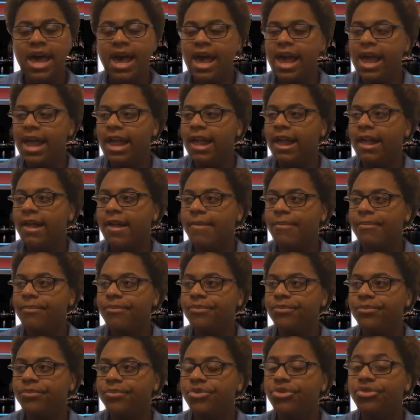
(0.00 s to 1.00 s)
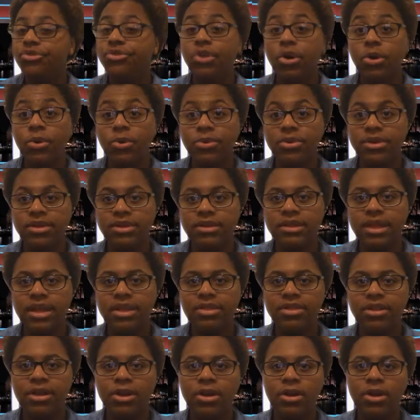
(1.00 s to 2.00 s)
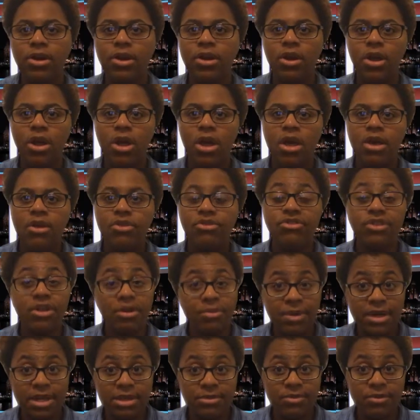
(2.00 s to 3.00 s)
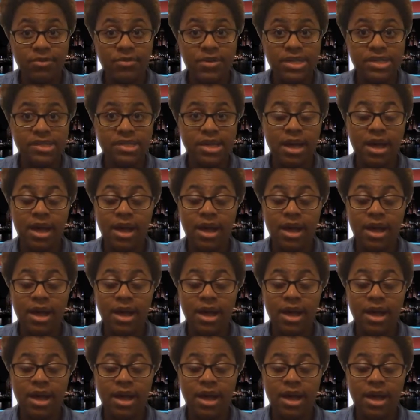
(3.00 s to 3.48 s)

I am stoked that they're still making the movies.